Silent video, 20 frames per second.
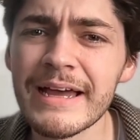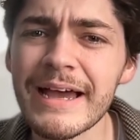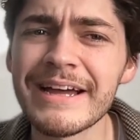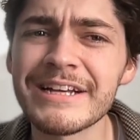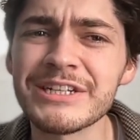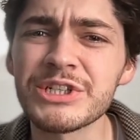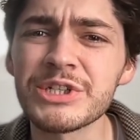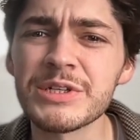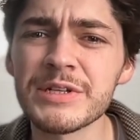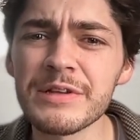
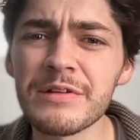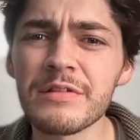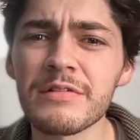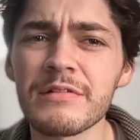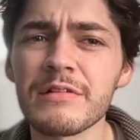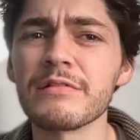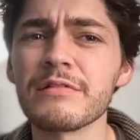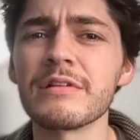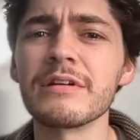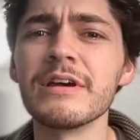As she
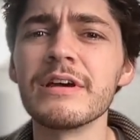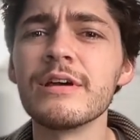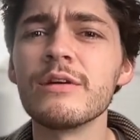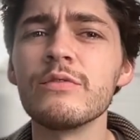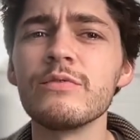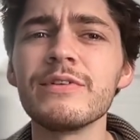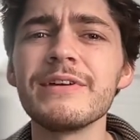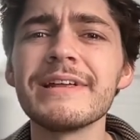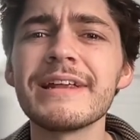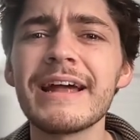sees it,
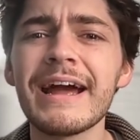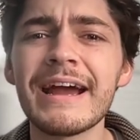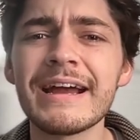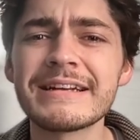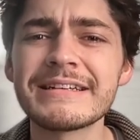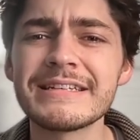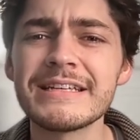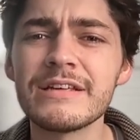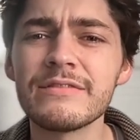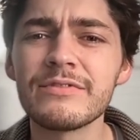vita
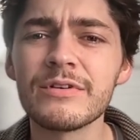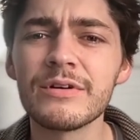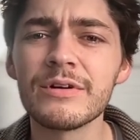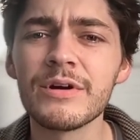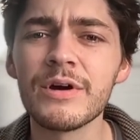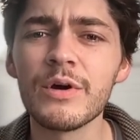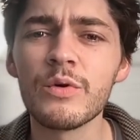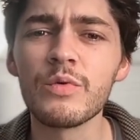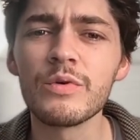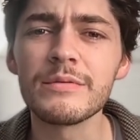activa
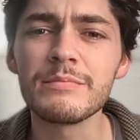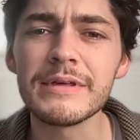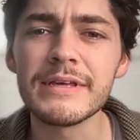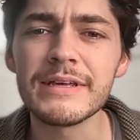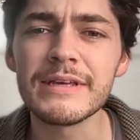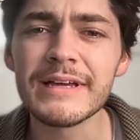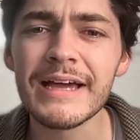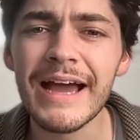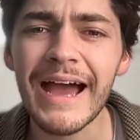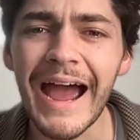would
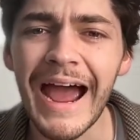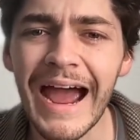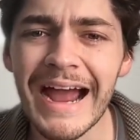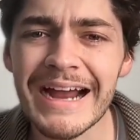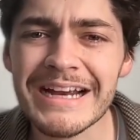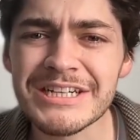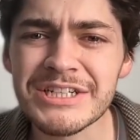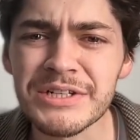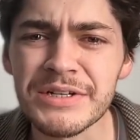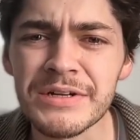be
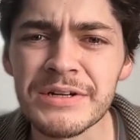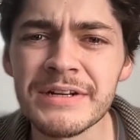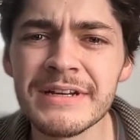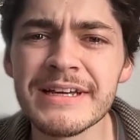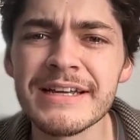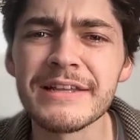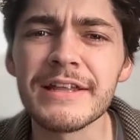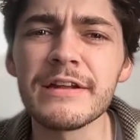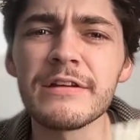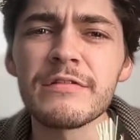action
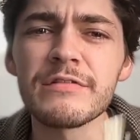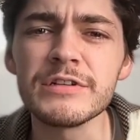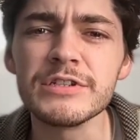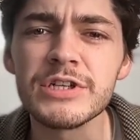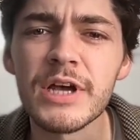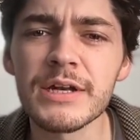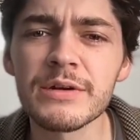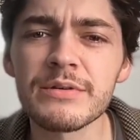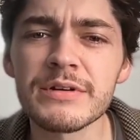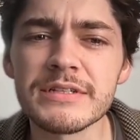that is
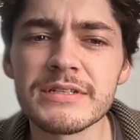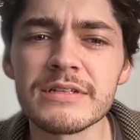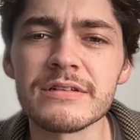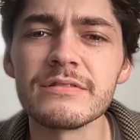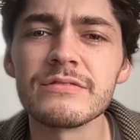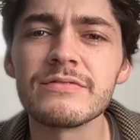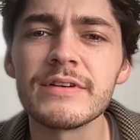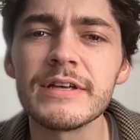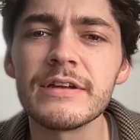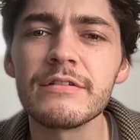
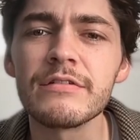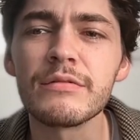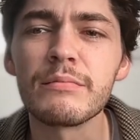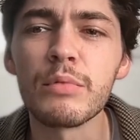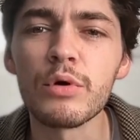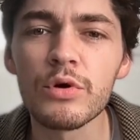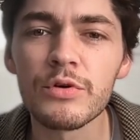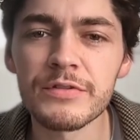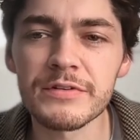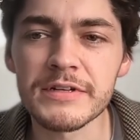generative and is a
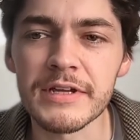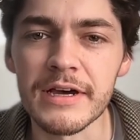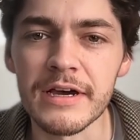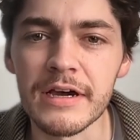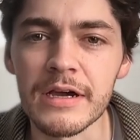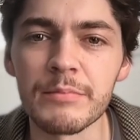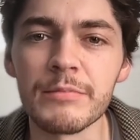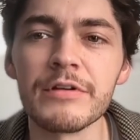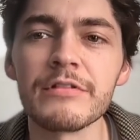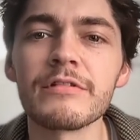birth
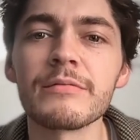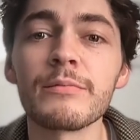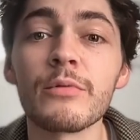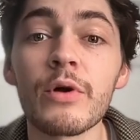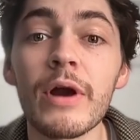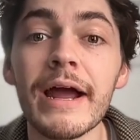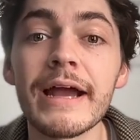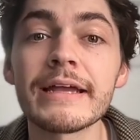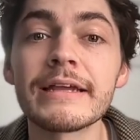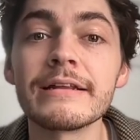time, it is a
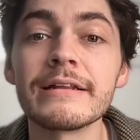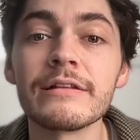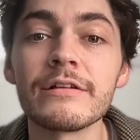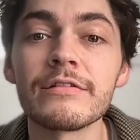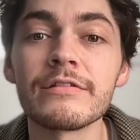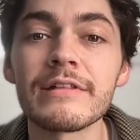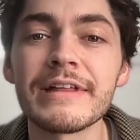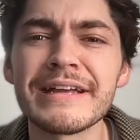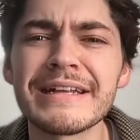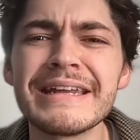
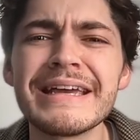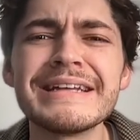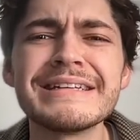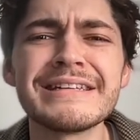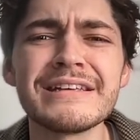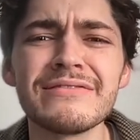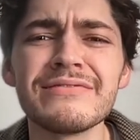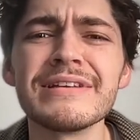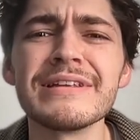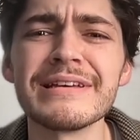miraculous like
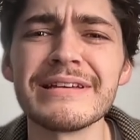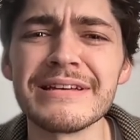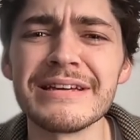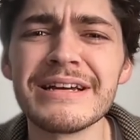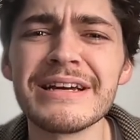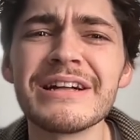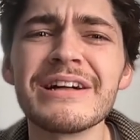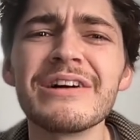nativity.